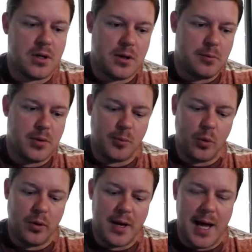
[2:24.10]
people
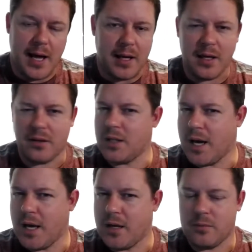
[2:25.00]
will not get the
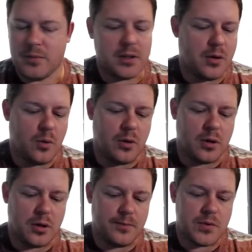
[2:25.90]
item that they
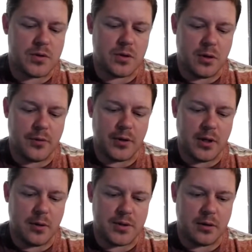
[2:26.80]
order. So I figured I
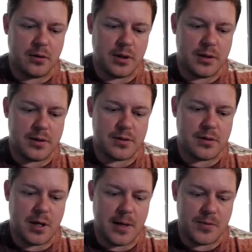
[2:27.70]
would take a look at this.
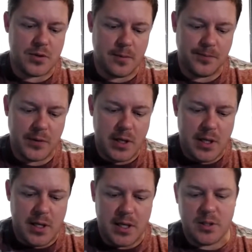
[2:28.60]
All right, so
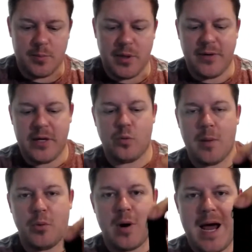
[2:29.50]
it's a bit of a
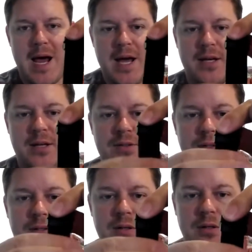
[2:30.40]

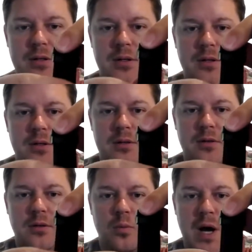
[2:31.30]
rubberized
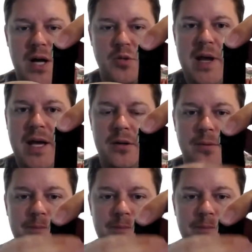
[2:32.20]
watch band.